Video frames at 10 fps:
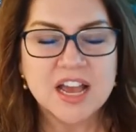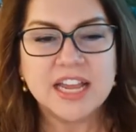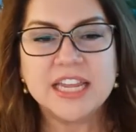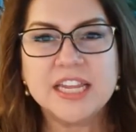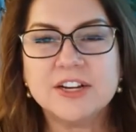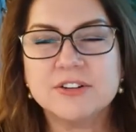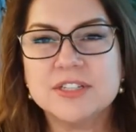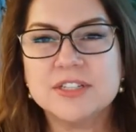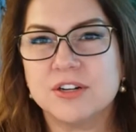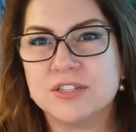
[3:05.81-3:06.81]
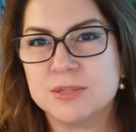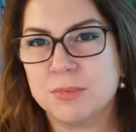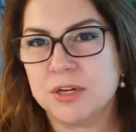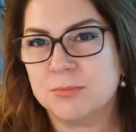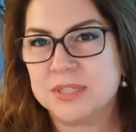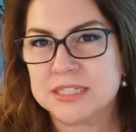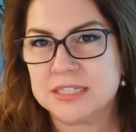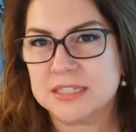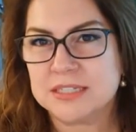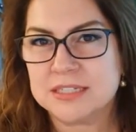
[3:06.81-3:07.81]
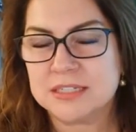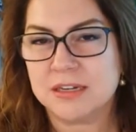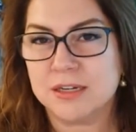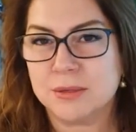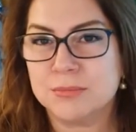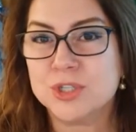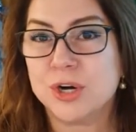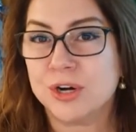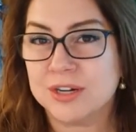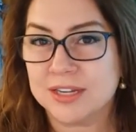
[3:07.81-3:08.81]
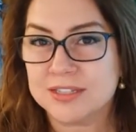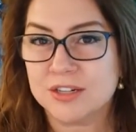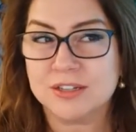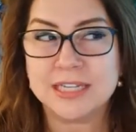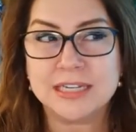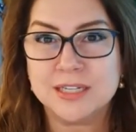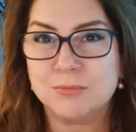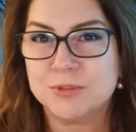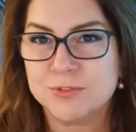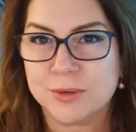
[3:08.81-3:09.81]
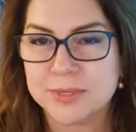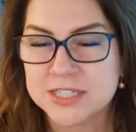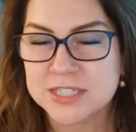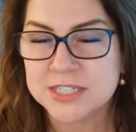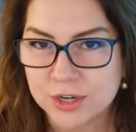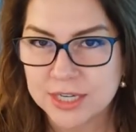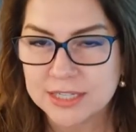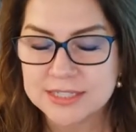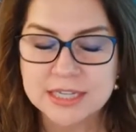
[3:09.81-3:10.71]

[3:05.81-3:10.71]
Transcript: Here's our small business targets, our lending performance targets.